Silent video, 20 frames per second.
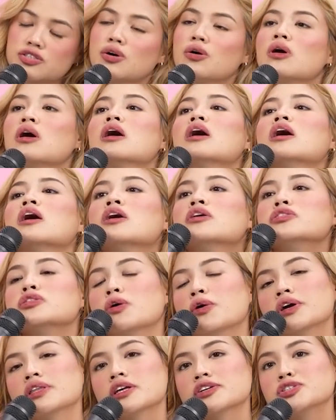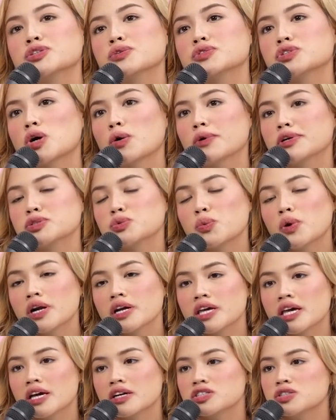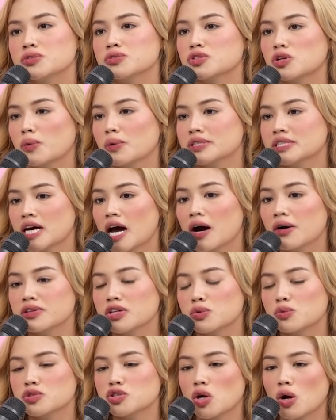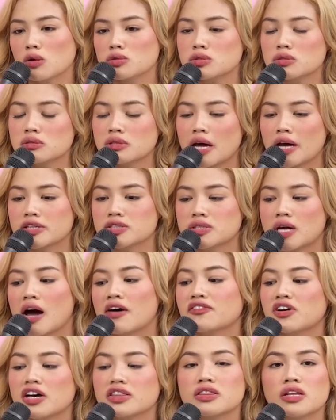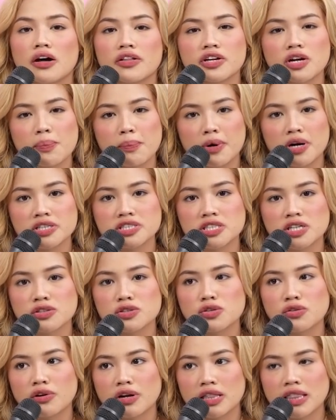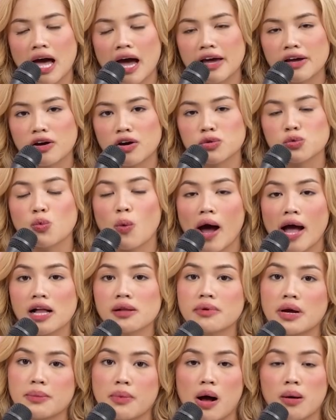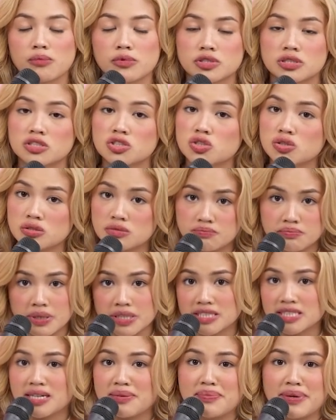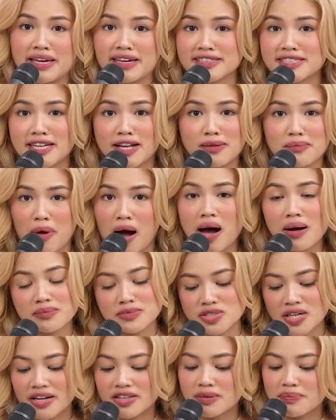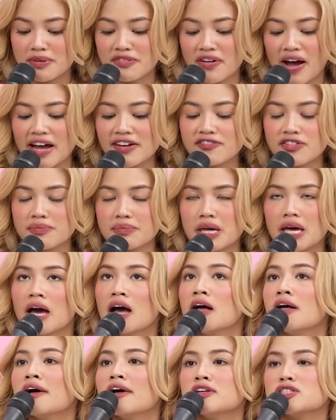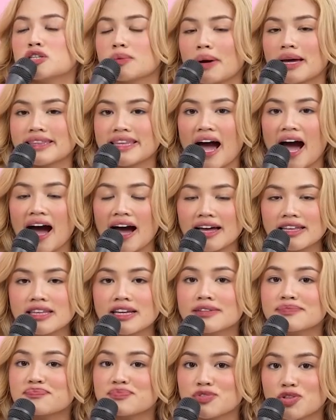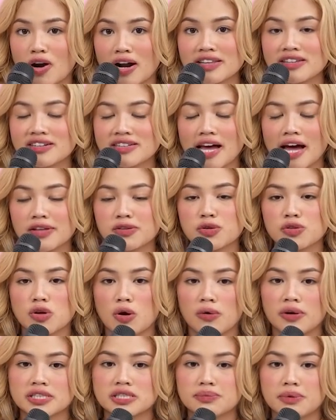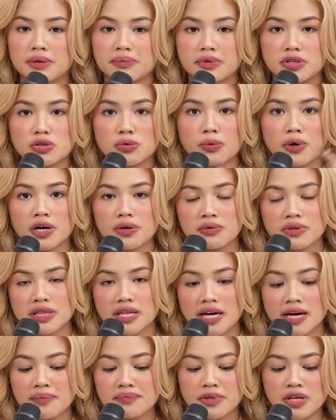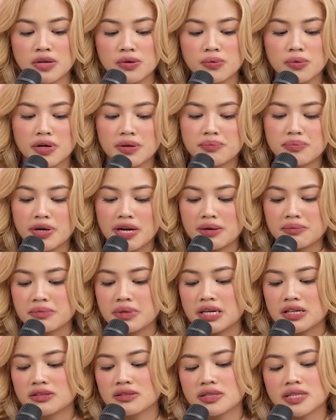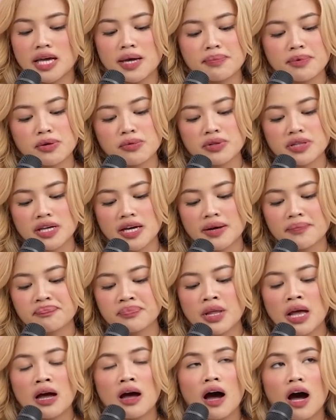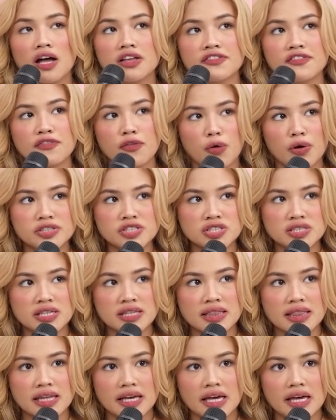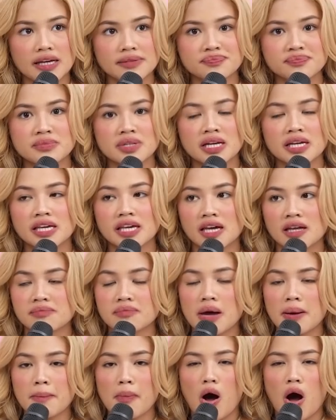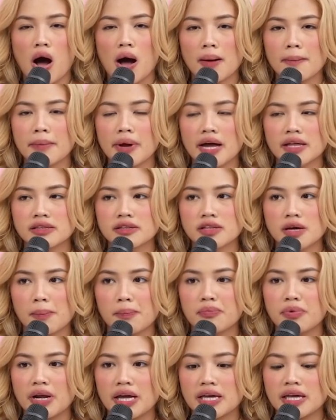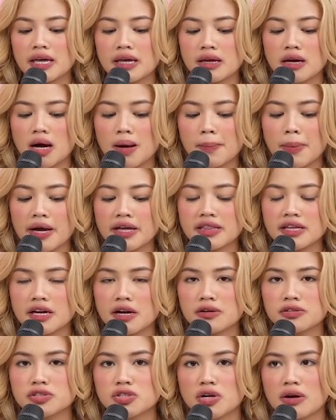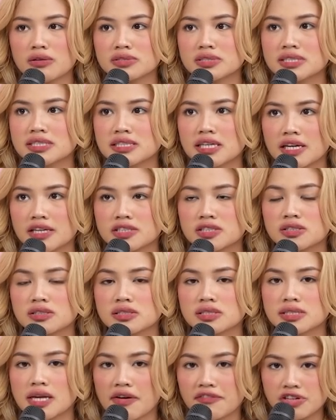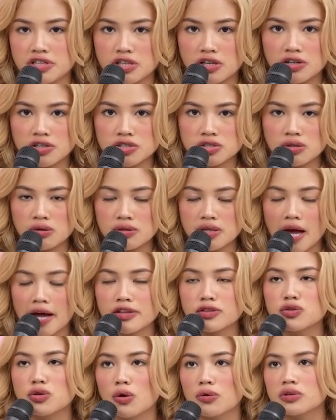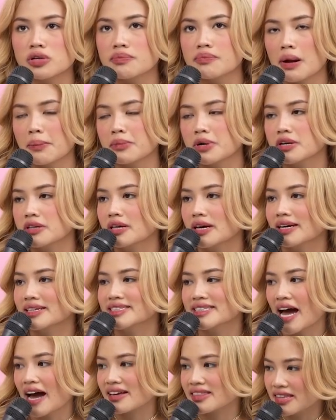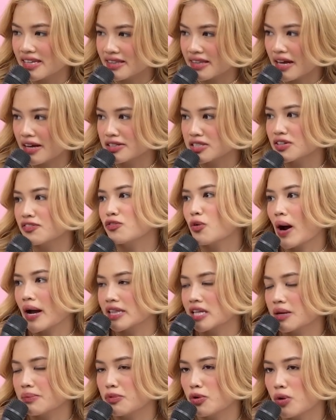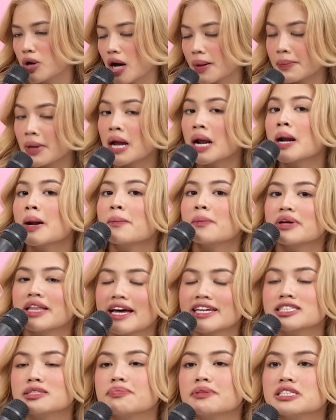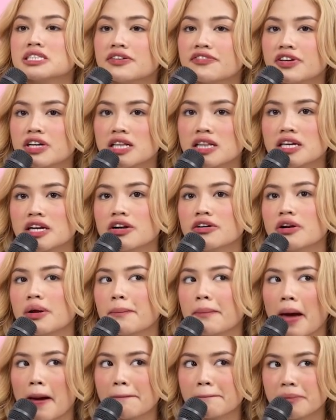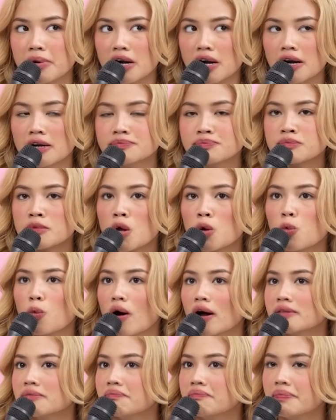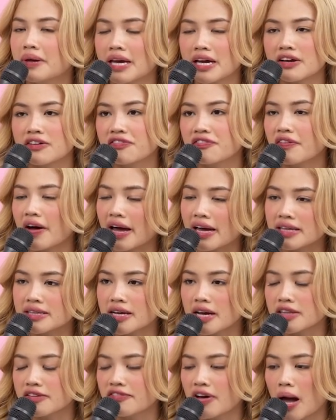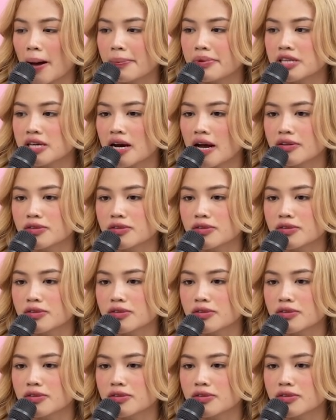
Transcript: So knowing that she was always working, she was always out, it was also nice to have another person to rely on while my mom was busy being a single mom, trying to provide for me. So my dad, director dad, he would always bring me to work with him. He would bring me to taping with him. Unfortunately, he and my mom ended up breaking up. I think I was around 6 to 7 years old. I don't remember the exact details of why they broke up, but I specifically remember one big fight kind of happening.